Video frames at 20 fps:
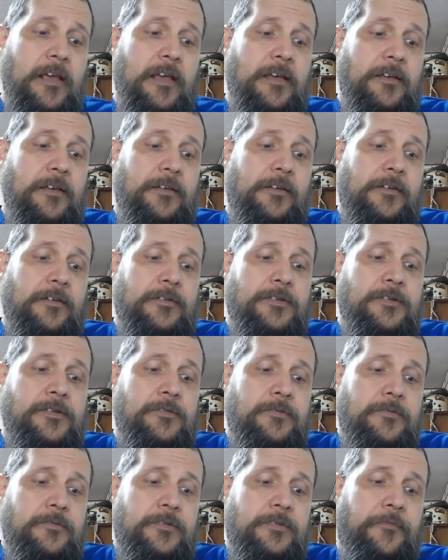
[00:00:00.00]

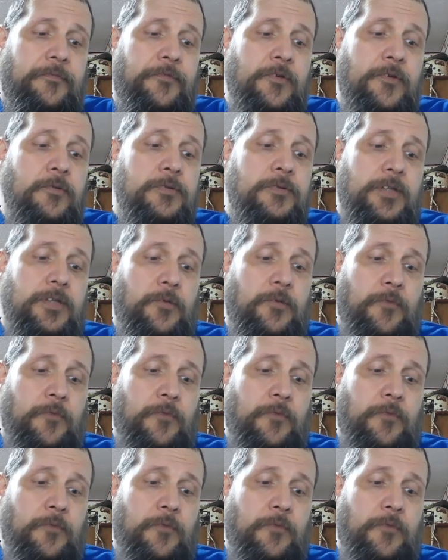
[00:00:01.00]
defuse the